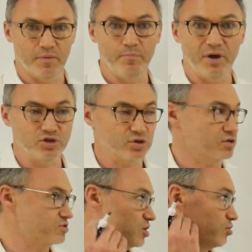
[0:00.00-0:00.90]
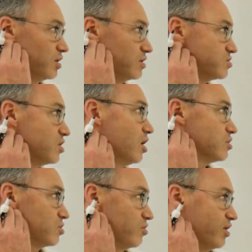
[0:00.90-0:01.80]
major custodians,
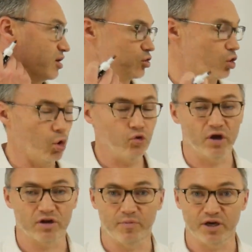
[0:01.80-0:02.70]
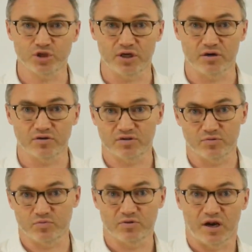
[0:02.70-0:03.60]
so that they can hold on to my shares,
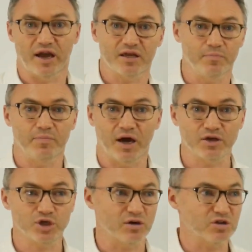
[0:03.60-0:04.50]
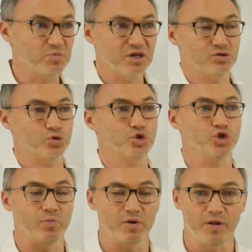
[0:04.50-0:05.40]
so that I can buy shares, because there's
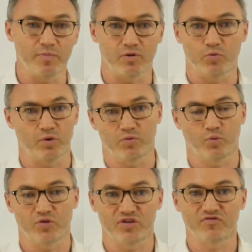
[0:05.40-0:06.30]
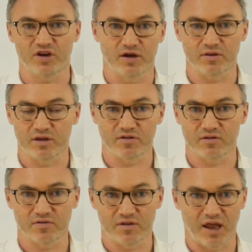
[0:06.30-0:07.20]
so many people within Fidelity
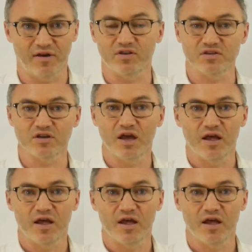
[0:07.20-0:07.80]
that have these,